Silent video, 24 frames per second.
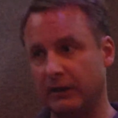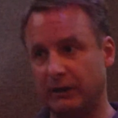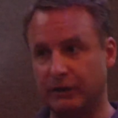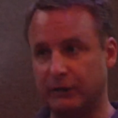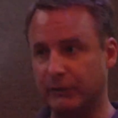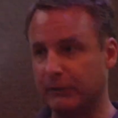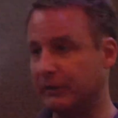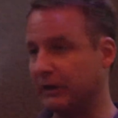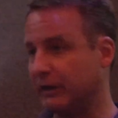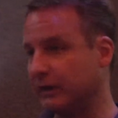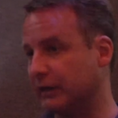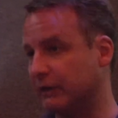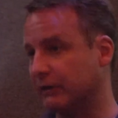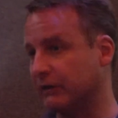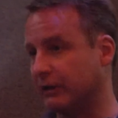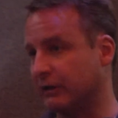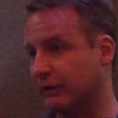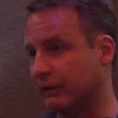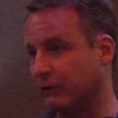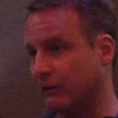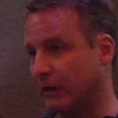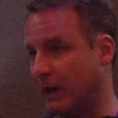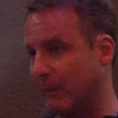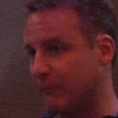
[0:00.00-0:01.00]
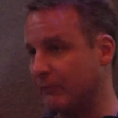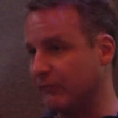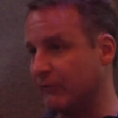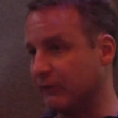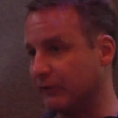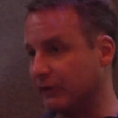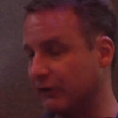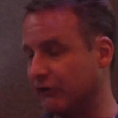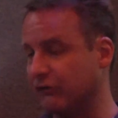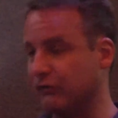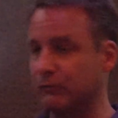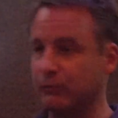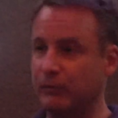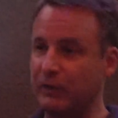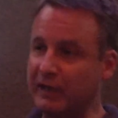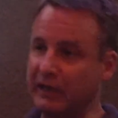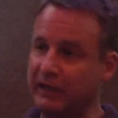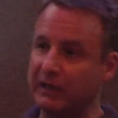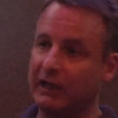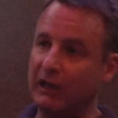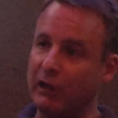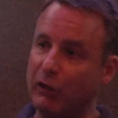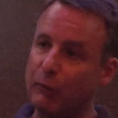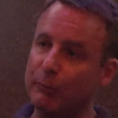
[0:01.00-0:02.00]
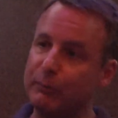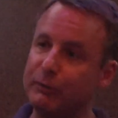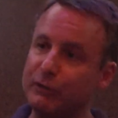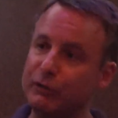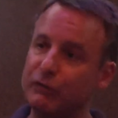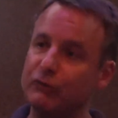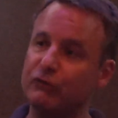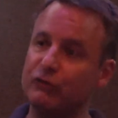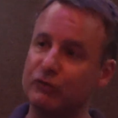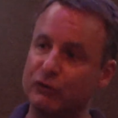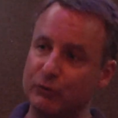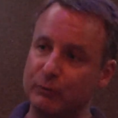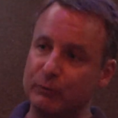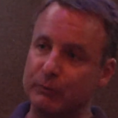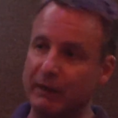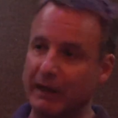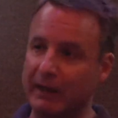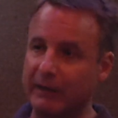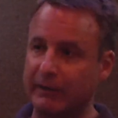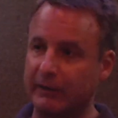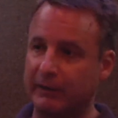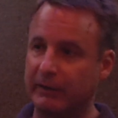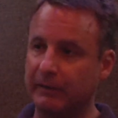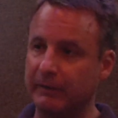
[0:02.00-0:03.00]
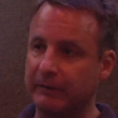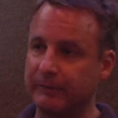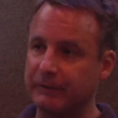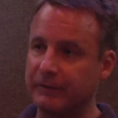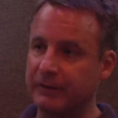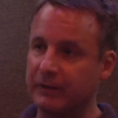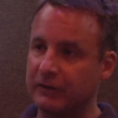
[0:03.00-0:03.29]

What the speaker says: you're getting a lot of crap for this, we can help you do better